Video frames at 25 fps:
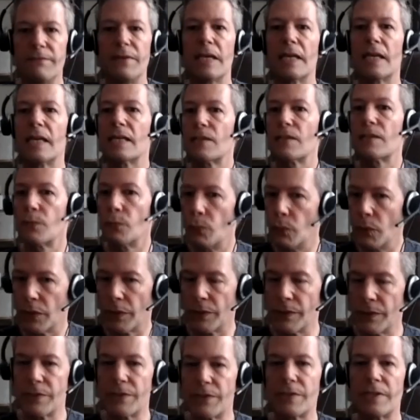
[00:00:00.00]
it gets
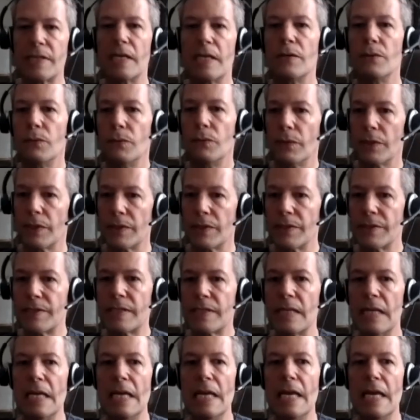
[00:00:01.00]
worse and worse